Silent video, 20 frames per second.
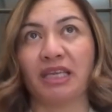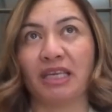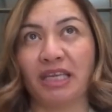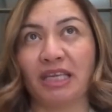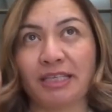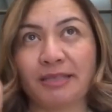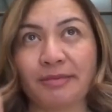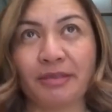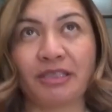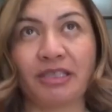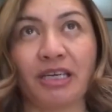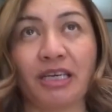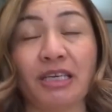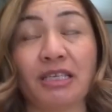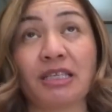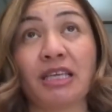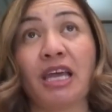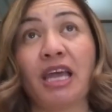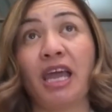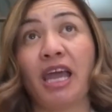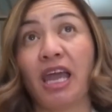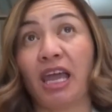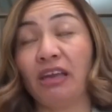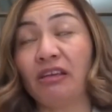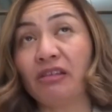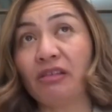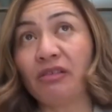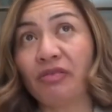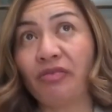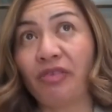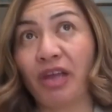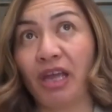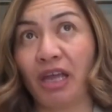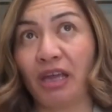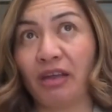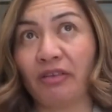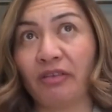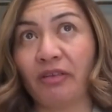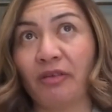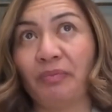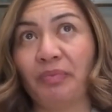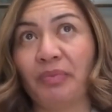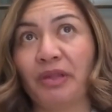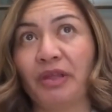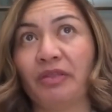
that expertise, and in fact,